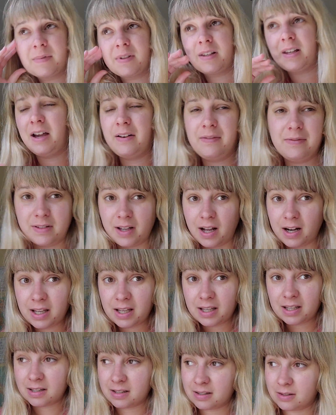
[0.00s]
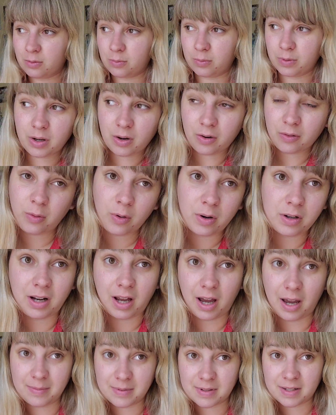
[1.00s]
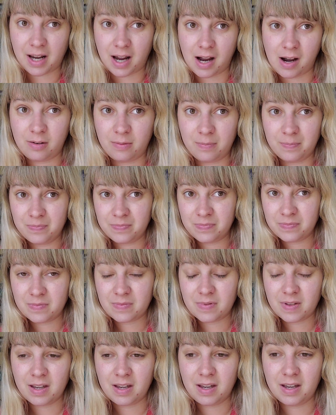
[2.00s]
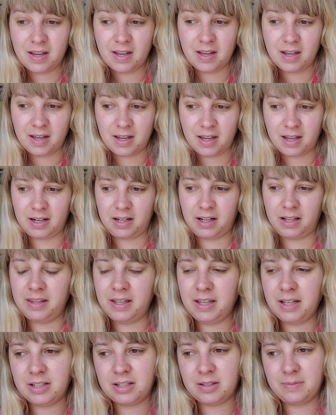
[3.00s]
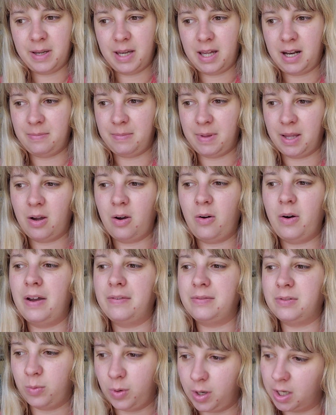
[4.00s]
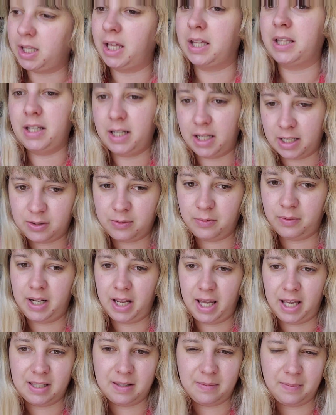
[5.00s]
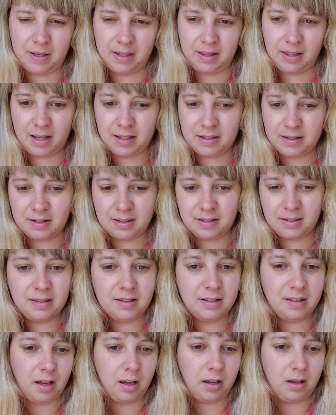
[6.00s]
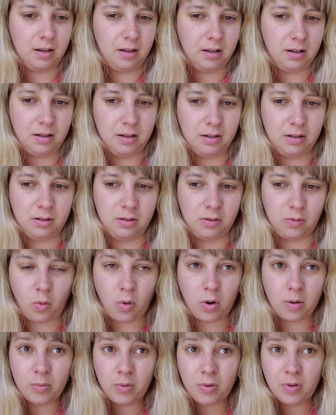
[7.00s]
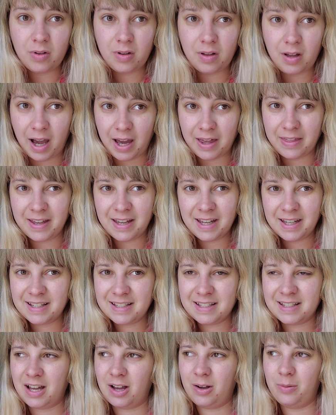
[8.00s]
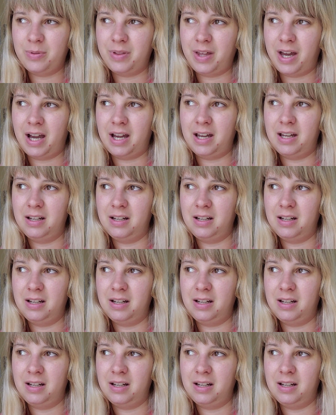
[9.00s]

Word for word: I've done it three or four times now. And I think just in my head, I'm like, oh, I have to work like the next three days, but that's normal. I think it doesn't help that